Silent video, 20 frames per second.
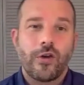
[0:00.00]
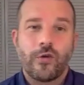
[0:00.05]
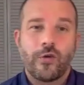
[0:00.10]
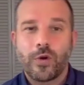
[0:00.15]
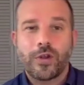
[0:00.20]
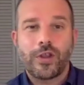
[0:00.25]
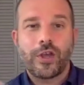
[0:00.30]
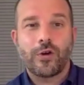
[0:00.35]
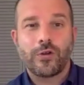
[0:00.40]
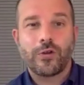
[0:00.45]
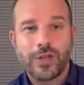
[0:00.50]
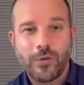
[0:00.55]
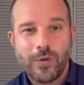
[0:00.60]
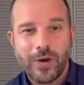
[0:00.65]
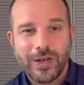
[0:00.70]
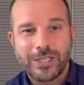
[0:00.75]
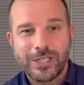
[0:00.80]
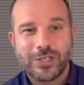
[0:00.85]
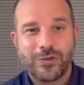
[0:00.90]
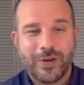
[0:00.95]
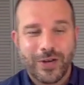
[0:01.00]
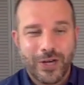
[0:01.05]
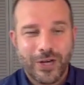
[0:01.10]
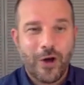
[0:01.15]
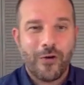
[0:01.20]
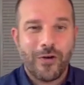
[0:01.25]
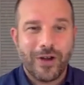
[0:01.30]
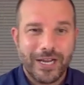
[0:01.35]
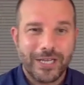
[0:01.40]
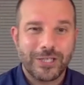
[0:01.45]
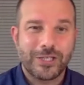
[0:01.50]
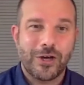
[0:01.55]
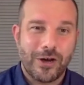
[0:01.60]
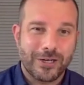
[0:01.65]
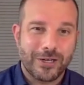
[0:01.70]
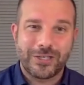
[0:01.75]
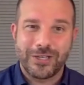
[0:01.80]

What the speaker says: we're the only ones who can go in and talk